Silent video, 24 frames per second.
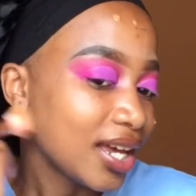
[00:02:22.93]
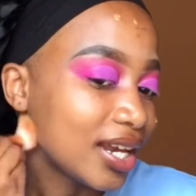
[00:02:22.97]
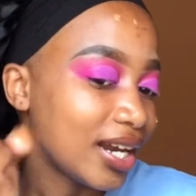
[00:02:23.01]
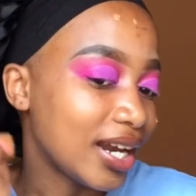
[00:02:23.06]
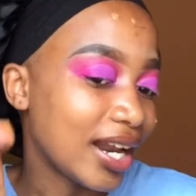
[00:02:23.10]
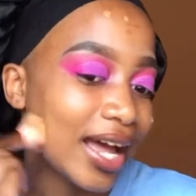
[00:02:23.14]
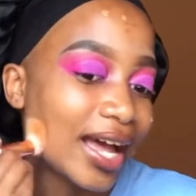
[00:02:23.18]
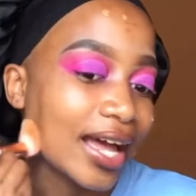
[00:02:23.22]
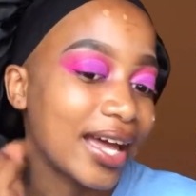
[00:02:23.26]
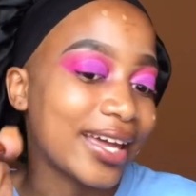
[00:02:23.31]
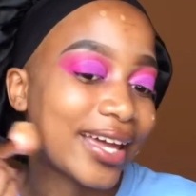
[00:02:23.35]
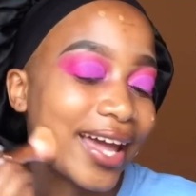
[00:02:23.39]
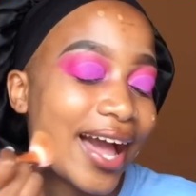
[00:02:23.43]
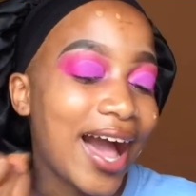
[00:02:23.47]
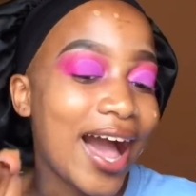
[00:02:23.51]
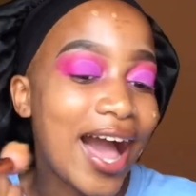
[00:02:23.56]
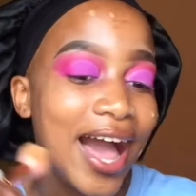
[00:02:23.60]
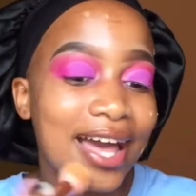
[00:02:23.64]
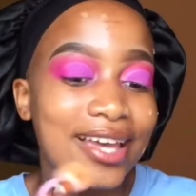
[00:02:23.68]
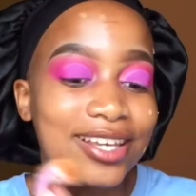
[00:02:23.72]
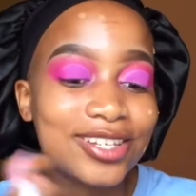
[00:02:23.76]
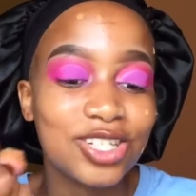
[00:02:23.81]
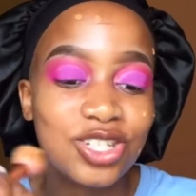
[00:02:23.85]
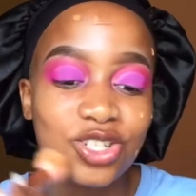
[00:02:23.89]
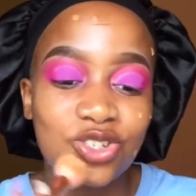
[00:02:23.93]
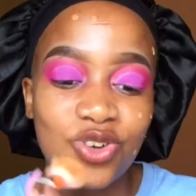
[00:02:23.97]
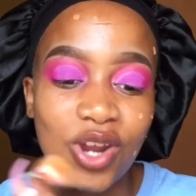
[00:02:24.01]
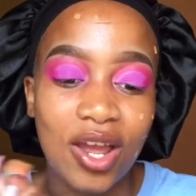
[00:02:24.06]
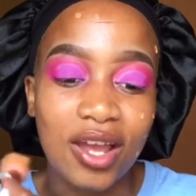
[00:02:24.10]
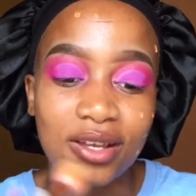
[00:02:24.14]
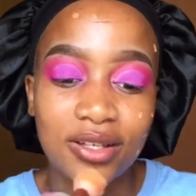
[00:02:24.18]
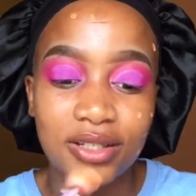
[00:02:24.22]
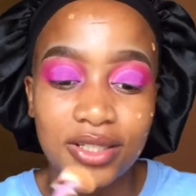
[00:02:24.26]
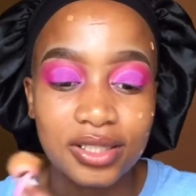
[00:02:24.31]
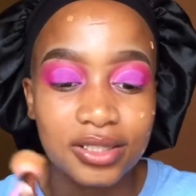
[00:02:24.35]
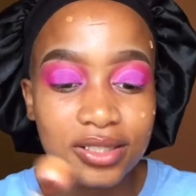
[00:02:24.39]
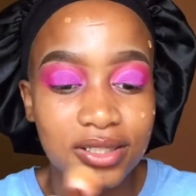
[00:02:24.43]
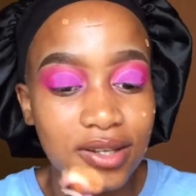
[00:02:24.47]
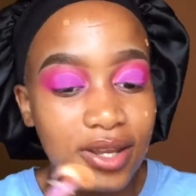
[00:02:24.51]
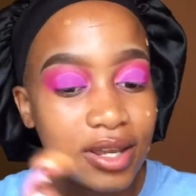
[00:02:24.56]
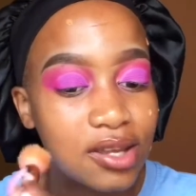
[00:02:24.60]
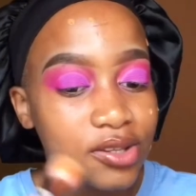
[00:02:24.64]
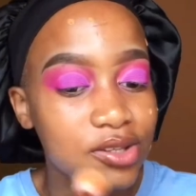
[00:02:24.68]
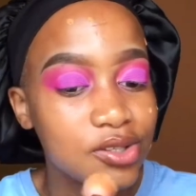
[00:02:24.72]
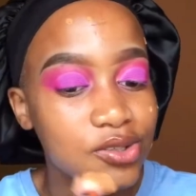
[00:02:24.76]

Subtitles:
Like, I struggled